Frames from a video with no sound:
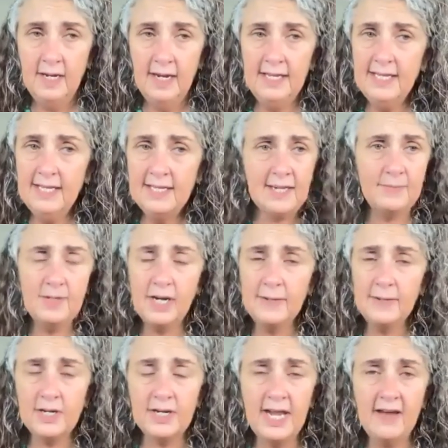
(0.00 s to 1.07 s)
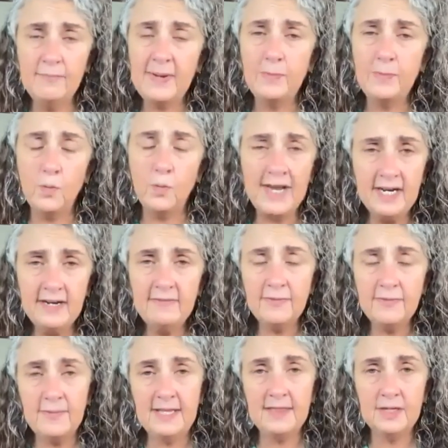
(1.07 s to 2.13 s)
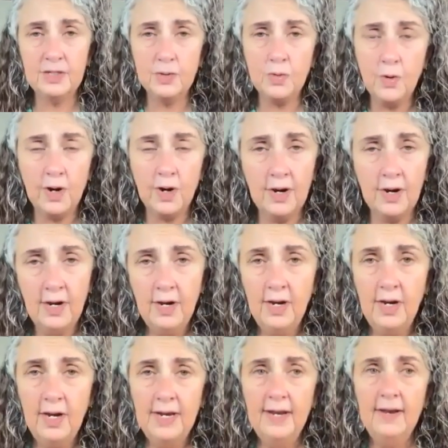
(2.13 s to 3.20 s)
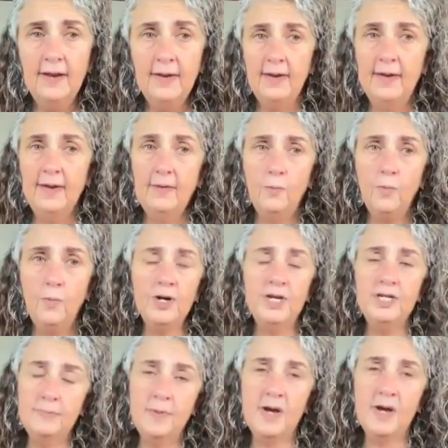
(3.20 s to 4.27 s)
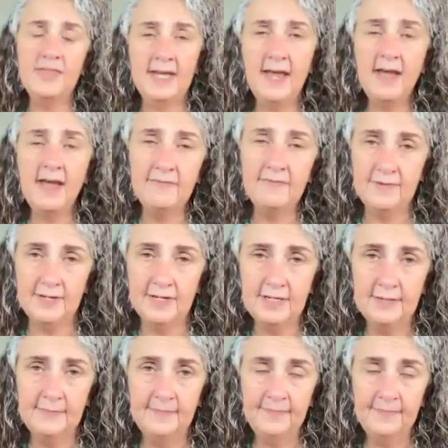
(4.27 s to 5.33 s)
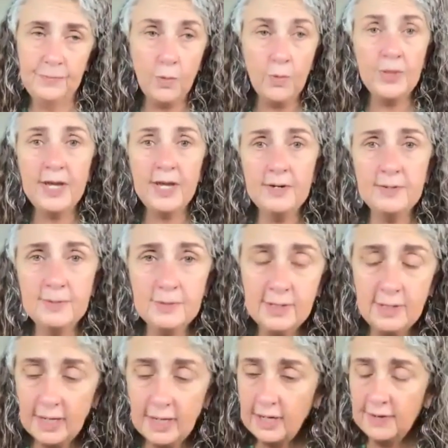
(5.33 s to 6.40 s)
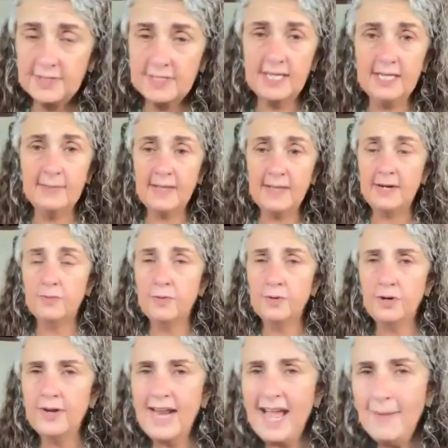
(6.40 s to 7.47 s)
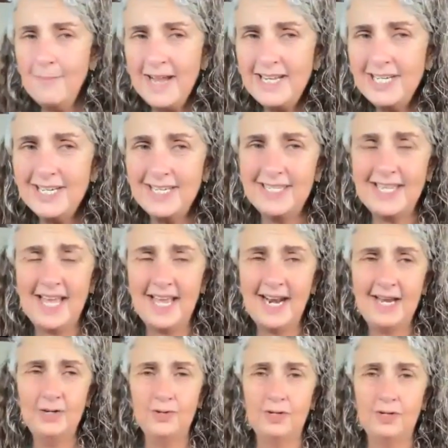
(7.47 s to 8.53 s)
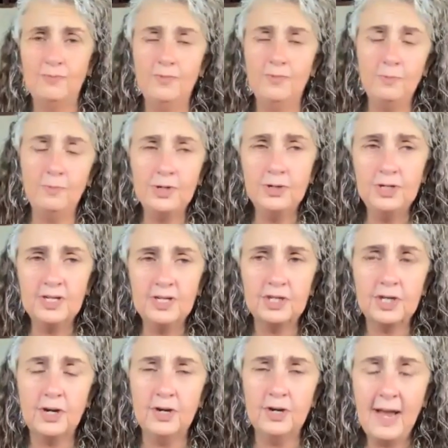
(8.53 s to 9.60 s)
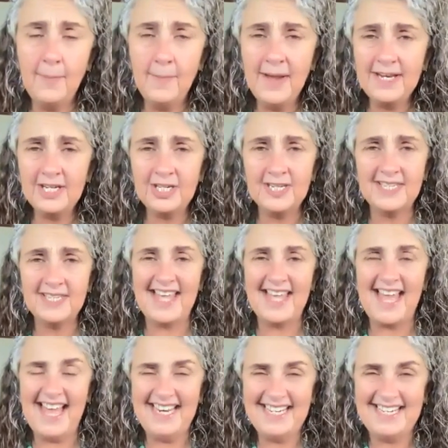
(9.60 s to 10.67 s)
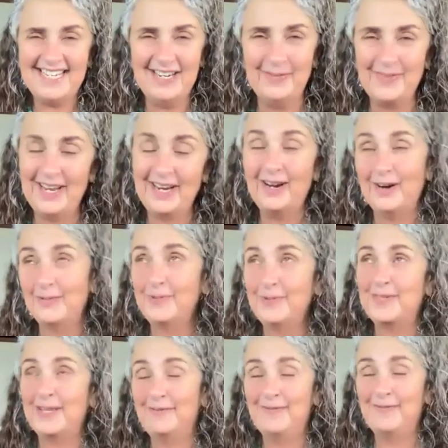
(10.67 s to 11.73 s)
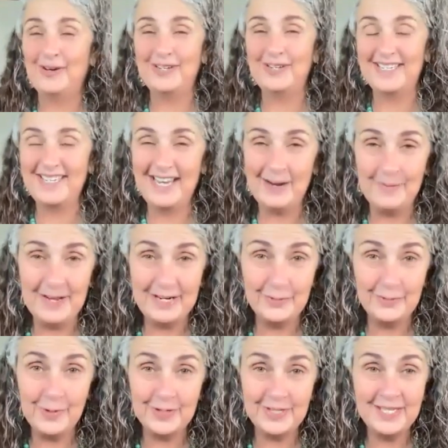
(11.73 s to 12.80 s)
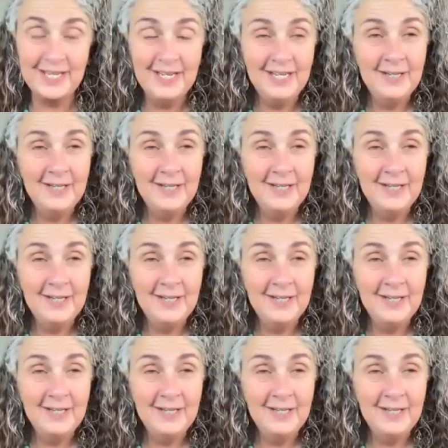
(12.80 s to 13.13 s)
And then sometimes I'd have people waiting for me at the door wanting to buy that outfit. Or I'd see them later on going, how much is that, Adrienne? What you just showed, how much is that? And I'm like, oh, whoops, I forgot to say how much it was.